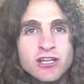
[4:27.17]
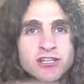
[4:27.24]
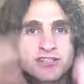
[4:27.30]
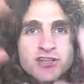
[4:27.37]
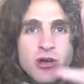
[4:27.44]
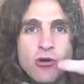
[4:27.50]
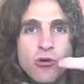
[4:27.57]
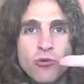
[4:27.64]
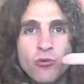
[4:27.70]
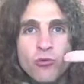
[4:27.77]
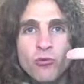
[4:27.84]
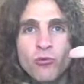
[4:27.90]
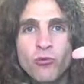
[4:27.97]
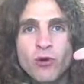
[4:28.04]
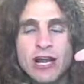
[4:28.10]
So
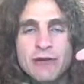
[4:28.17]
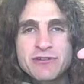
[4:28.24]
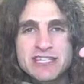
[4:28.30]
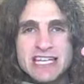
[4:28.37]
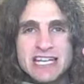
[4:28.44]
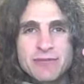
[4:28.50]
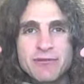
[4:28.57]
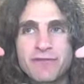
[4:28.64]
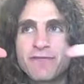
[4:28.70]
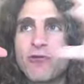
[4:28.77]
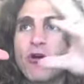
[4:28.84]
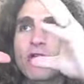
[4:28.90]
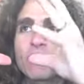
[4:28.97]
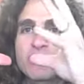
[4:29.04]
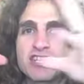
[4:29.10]
what I was eating
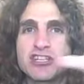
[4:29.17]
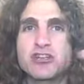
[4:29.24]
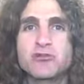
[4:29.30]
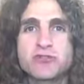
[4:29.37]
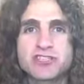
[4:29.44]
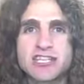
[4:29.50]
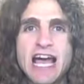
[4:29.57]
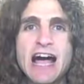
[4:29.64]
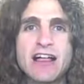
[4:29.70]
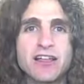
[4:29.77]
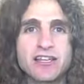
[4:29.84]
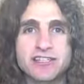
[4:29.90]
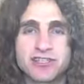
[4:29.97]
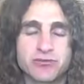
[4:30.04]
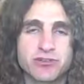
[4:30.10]
before was huge
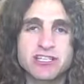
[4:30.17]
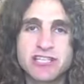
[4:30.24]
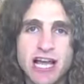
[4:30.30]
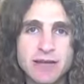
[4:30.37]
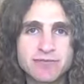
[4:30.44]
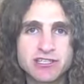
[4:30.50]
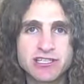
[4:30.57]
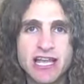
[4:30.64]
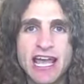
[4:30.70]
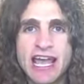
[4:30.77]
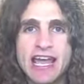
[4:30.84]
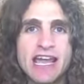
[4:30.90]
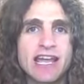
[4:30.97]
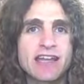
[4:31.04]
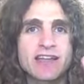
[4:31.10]
salads 3 times a
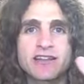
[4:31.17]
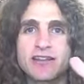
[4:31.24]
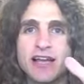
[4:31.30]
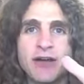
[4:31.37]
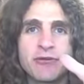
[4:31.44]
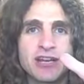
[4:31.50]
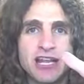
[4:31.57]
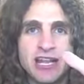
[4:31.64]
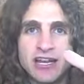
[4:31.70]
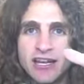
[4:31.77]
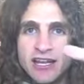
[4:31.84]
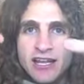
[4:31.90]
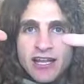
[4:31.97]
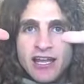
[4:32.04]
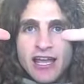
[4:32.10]
day I would eat,